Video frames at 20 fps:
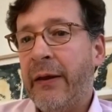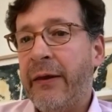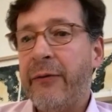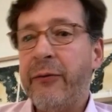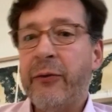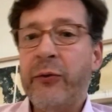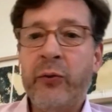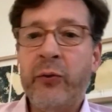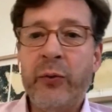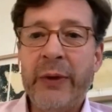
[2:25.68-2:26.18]

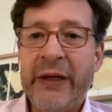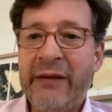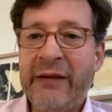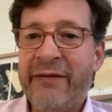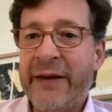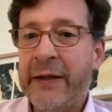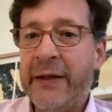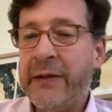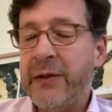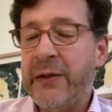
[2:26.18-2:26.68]
through
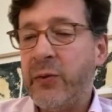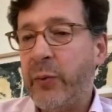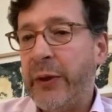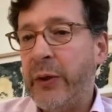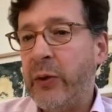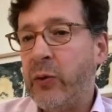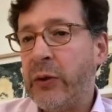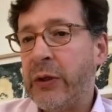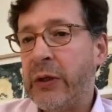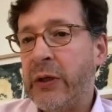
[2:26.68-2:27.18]
events we
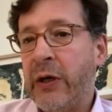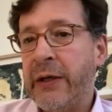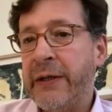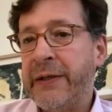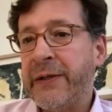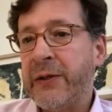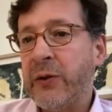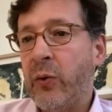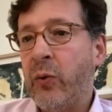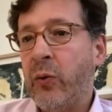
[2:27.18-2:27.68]

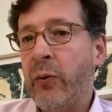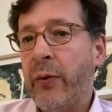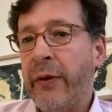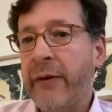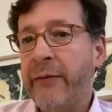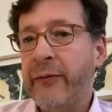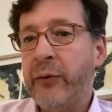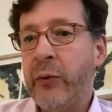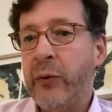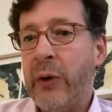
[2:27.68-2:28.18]
organize or
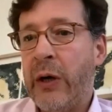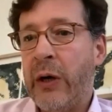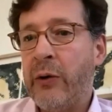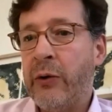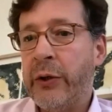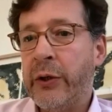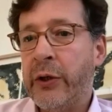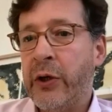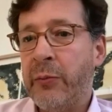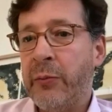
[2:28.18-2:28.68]
through
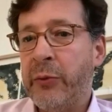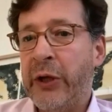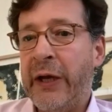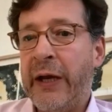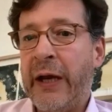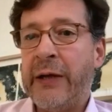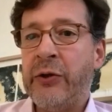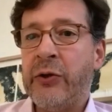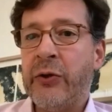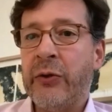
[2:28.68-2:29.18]
our
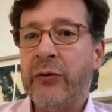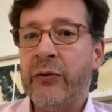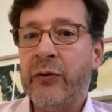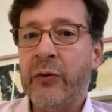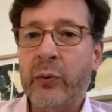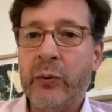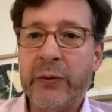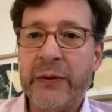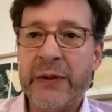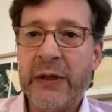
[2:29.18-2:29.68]
communication
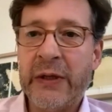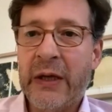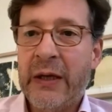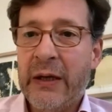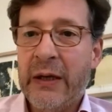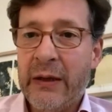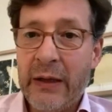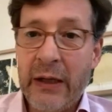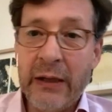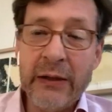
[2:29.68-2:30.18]
tools.
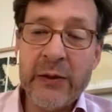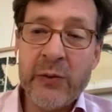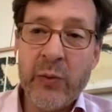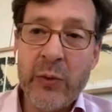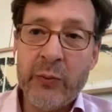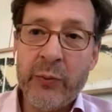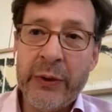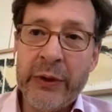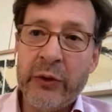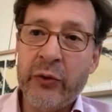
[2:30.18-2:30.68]
That is
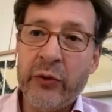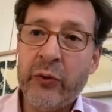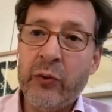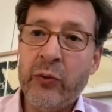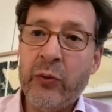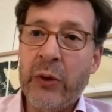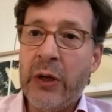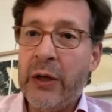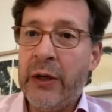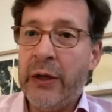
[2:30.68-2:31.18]
what we
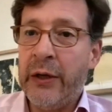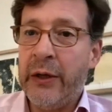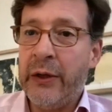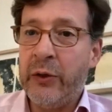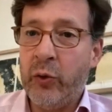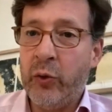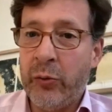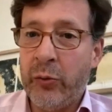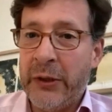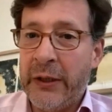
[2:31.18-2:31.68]
do
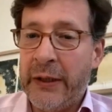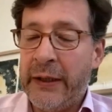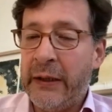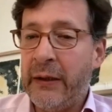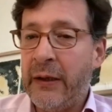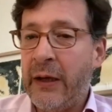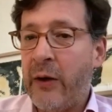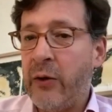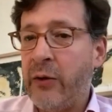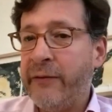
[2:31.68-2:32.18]
normally.
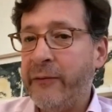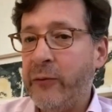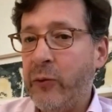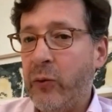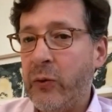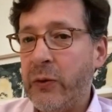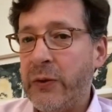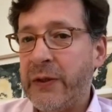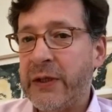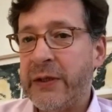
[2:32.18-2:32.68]
Now, of
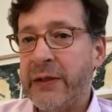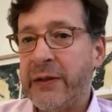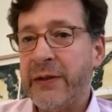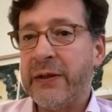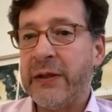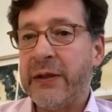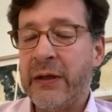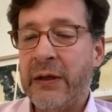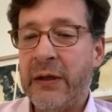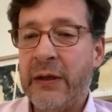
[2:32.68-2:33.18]
course,
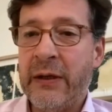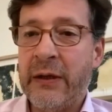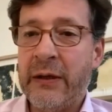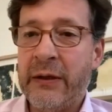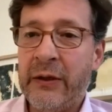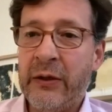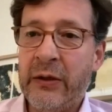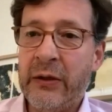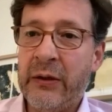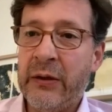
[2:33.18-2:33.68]
as
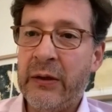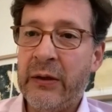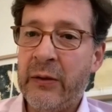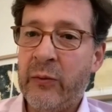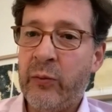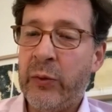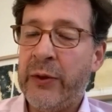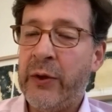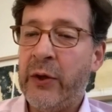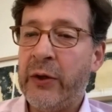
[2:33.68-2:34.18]
it
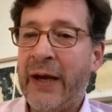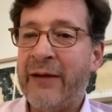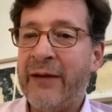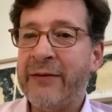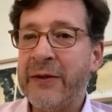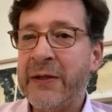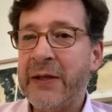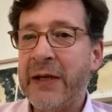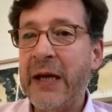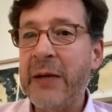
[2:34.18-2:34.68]
will not have
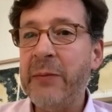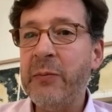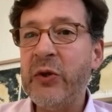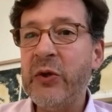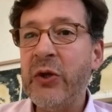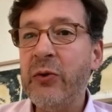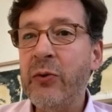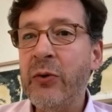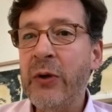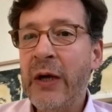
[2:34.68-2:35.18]
escaped
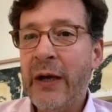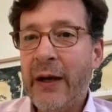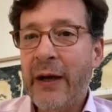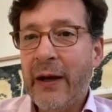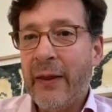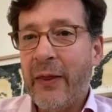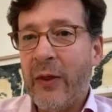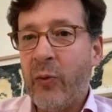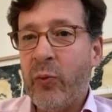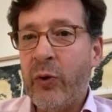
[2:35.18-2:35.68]
you,
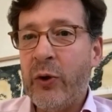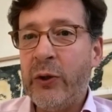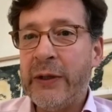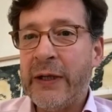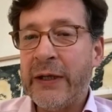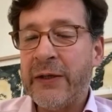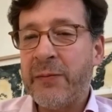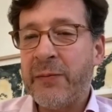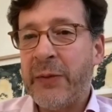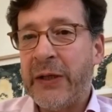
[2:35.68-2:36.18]
the world
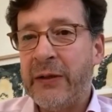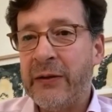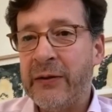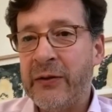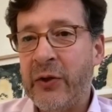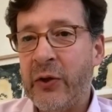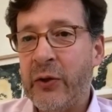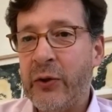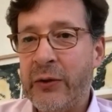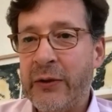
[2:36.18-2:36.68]
has been
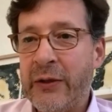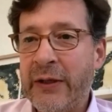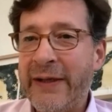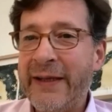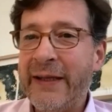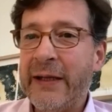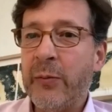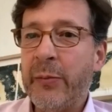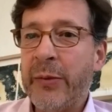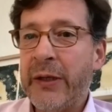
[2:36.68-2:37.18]
turned a
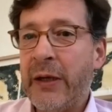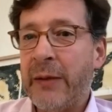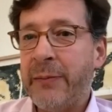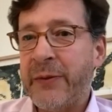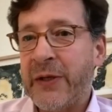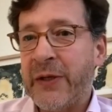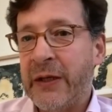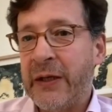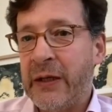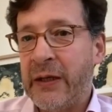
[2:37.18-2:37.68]
little bit
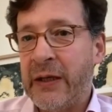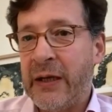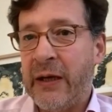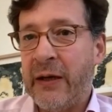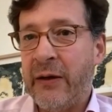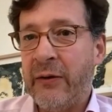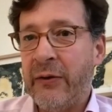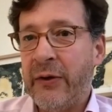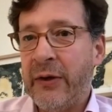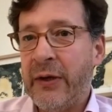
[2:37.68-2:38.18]
upside
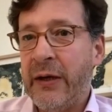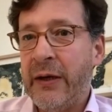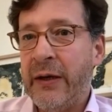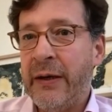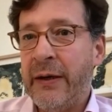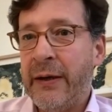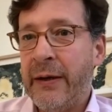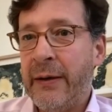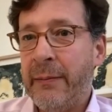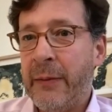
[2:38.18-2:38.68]
down
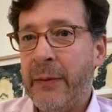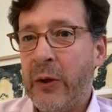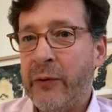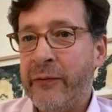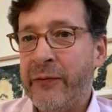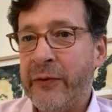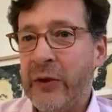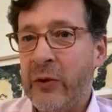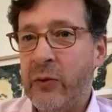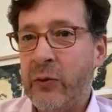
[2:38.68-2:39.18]

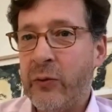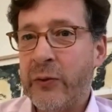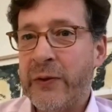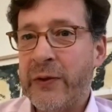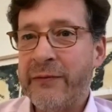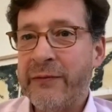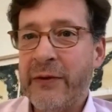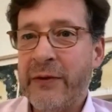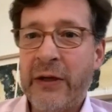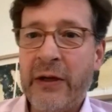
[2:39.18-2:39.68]
over the course
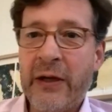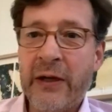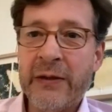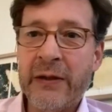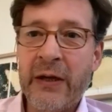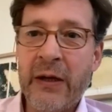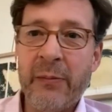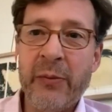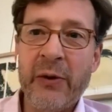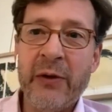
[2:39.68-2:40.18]
of the
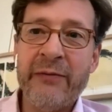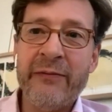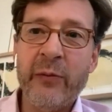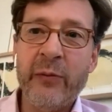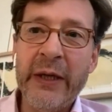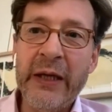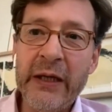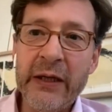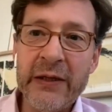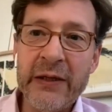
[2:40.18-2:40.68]
last couple of
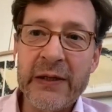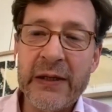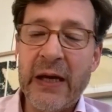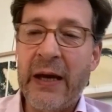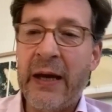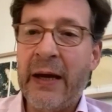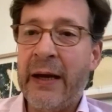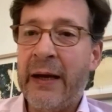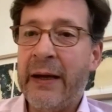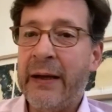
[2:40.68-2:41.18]
weeks,
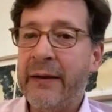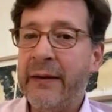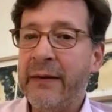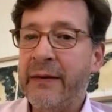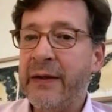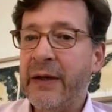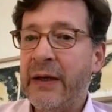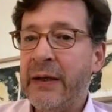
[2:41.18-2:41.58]
and